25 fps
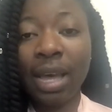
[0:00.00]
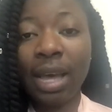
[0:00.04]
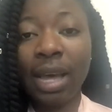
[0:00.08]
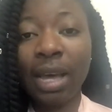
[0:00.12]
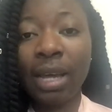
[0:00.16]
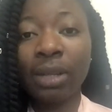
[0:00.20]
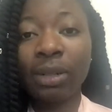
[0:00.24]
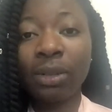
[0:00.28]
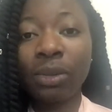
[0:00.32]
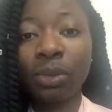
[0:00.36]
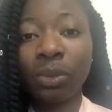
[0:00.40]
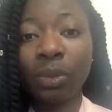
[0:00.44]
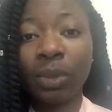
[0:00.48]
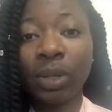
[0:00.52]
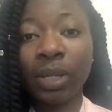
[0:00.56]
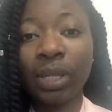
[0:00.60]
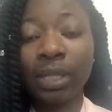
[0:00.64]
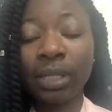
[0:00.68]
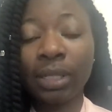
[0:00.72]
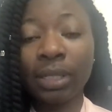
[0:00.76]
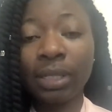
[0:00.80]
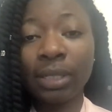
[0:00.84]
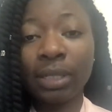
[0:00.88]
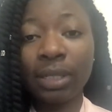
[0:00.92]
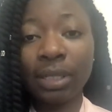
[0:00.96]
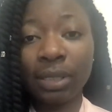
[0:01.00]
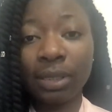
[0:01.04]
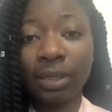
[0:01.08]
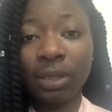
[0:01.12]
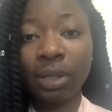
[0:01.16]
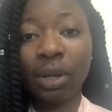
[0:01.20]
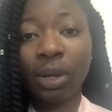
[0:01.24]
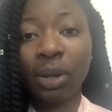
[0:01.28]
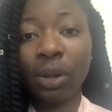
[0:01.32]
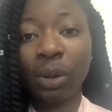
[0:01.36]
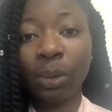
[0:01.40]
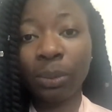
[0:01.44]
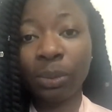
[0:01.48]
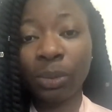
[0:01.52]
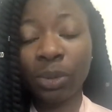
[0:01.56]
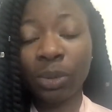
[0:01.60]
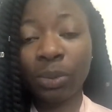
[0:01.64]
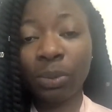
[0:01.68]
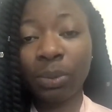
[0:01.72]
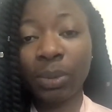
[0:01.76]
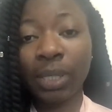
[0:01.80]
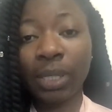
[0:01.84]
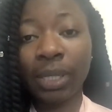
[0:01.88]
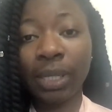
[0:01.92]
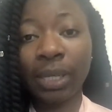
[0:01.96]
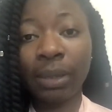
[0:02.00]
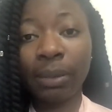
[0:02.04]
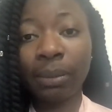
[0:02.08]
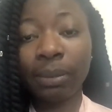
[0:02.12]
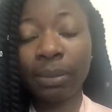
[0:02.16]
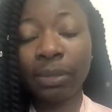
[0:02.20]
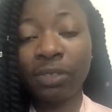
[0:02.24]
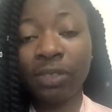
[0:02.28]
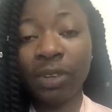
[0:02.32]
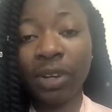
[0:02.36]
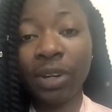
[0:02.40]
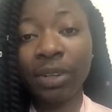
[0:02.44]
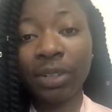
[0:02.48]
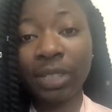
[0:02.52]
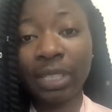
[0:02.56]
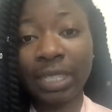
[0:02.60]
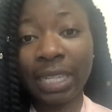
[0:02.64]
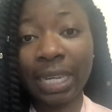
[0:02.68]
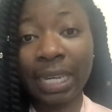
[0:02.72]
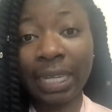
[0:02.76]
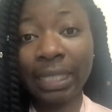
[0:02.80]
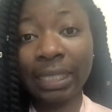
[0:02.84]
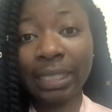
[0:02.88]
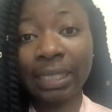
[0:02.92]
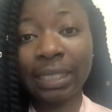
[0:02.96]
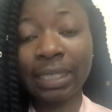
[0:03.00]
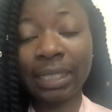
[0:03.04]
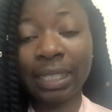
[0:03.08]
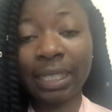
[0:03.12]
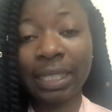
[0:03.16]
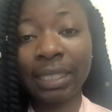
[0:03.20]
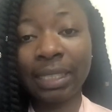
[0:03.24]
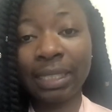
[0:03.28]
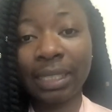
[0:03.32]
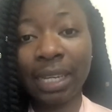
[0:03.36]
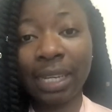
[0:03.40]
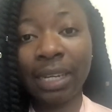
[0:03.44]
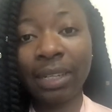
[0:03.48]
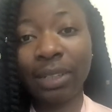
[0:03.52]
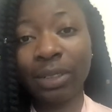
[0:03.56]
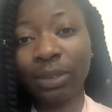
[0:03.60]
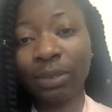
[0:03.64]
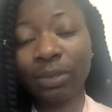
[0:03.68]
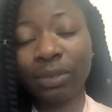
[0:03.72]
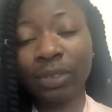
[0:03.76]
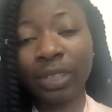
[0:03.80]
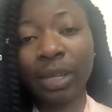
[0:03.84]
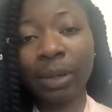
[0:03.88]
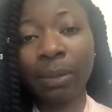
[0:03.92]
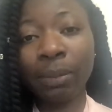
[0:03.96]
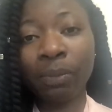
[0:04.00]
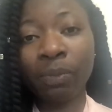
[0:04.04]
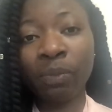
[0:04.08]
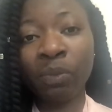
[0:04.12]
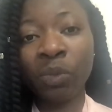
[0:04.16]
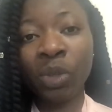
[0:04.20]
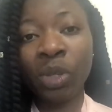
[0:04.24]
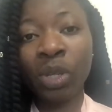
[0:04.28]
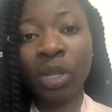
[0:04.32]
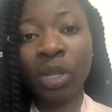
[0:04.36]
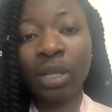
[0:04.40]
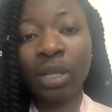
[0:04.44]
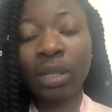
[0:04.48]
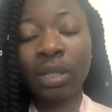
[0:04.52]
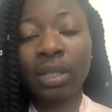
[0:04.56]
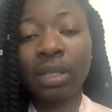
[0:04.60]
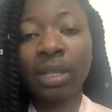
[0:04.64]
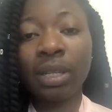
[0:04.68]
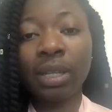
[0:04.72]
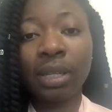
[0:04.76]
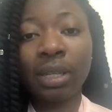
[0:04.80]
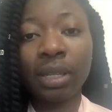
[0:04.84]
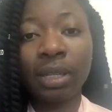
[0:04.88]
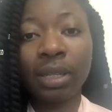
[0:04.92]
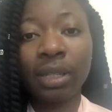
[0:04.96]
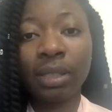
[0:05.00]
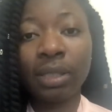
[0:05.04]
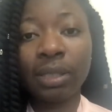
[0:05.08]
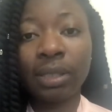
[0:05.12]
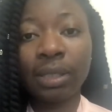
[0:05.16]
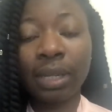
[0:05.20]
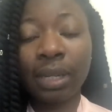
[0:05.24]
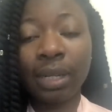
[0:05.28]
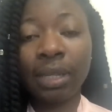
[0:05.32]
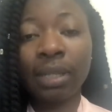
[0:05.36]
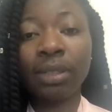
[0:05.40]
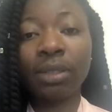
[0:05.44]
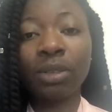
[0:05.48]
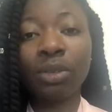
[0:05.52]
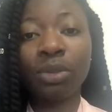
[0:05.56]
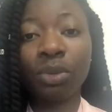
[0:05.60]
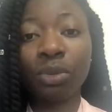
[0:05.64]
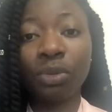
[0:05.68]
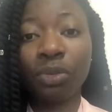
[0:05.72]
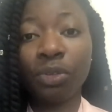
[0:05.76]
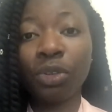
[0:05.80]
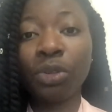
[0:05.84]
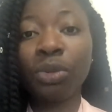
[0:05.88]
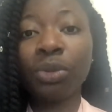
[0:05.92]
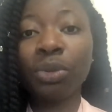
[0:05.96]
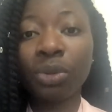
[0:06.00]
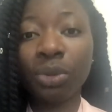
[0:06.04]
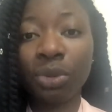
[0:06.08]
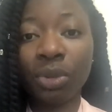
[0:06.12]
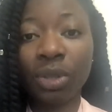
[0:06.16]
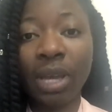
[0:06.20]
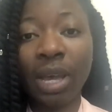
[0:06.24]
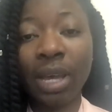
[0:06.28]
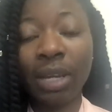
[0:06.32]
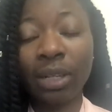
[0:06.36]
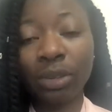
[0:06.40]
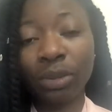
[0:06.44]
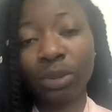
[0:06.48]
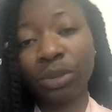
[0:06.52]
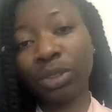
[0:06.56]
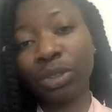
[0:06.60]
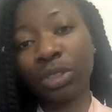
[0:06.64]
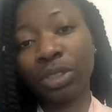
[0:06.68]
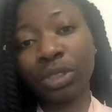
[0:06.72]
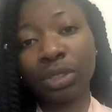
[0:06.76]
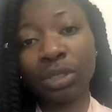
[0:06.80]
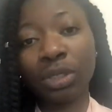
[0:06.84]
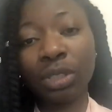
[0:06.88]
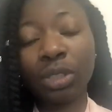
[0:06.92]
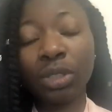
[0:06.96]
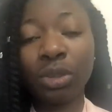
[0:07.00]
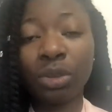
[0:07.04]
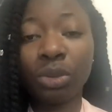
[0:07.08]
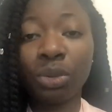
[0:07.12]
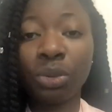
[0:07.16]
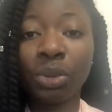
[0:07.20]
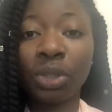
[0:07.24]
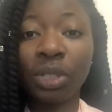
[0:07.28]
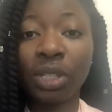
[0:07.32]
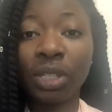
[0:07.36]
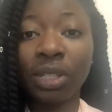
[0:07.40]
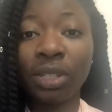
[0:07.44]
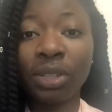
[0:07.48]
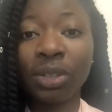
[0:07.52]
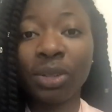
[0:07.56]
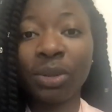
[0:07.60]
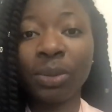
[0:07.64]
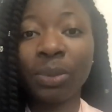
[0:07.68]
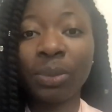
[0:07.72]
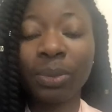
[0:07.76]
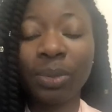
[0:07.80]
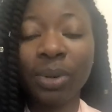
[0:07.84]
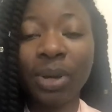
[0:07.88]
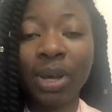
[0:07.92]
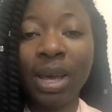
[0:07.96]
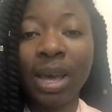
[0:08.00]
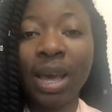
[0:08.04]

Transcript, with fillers: And when these clumps became very dense inside of them, they started to fuse hydrogen into helium.